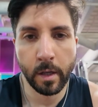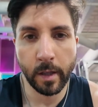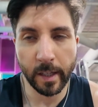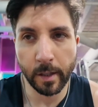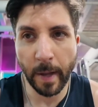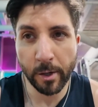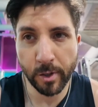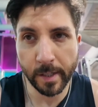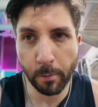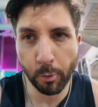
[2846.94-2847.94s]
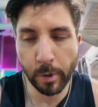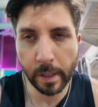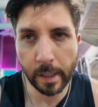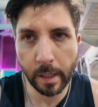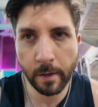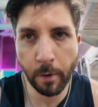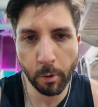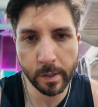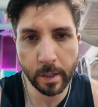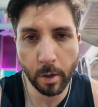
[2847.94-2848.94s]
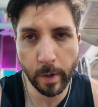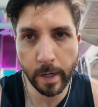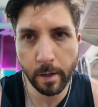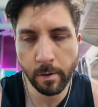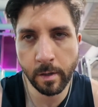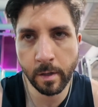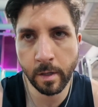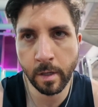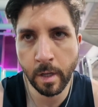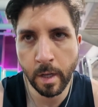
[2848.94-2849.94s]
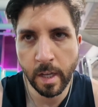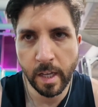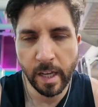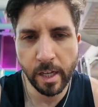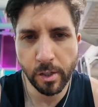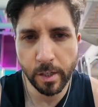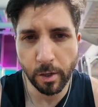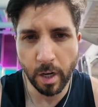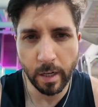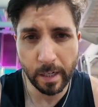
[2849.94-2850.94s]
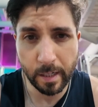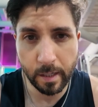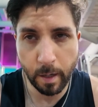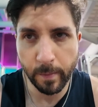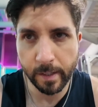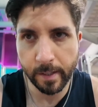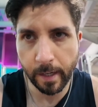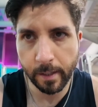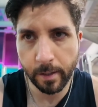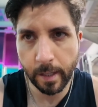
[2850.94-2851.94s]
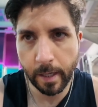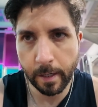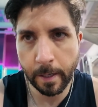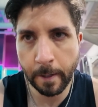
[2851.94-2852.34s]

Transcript: like the exercise I'm really focusing on right now. Hinges are kind of coming second to that.